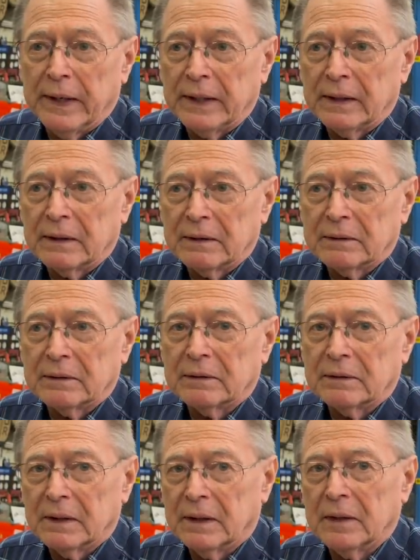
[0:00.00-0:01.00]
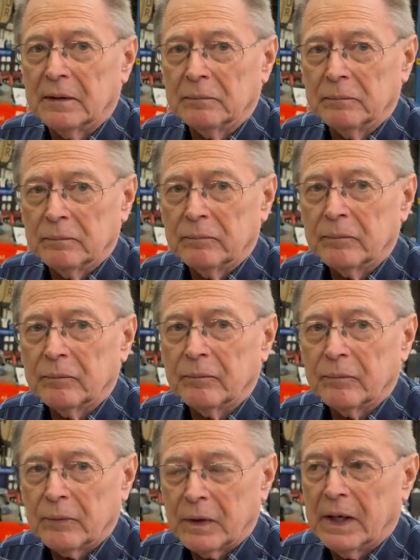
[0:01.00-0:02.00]
you are about to meet, Steve
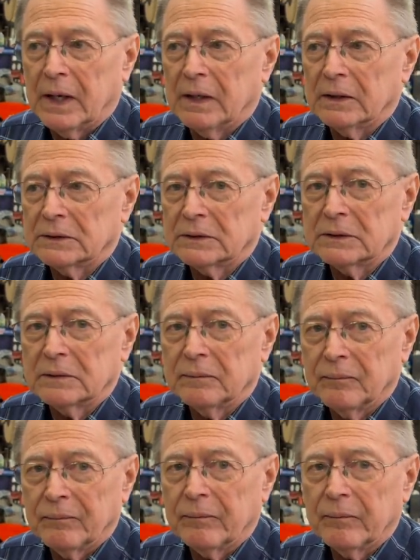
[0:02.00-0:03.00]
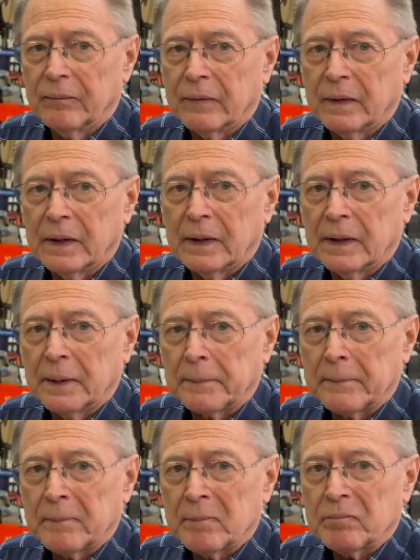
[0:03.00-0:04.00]
Truchan, is an absolute
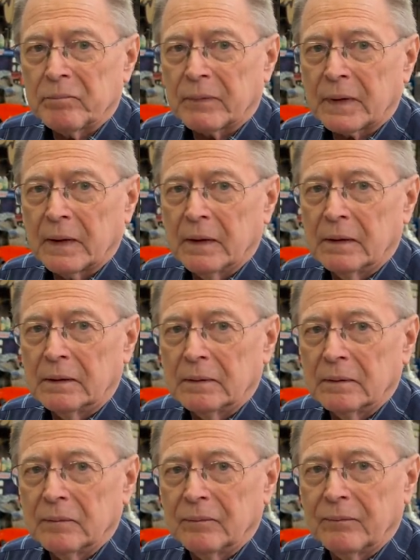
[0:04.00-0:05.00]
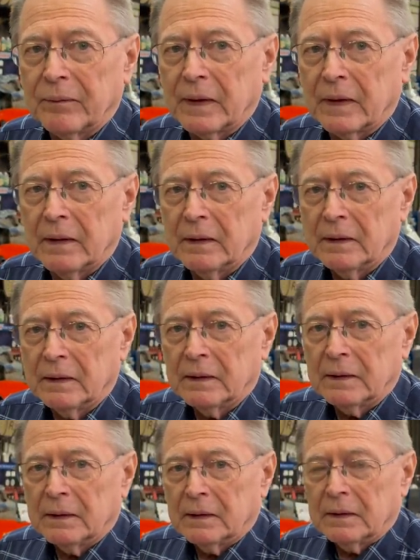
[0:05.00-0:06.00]
genius beyond the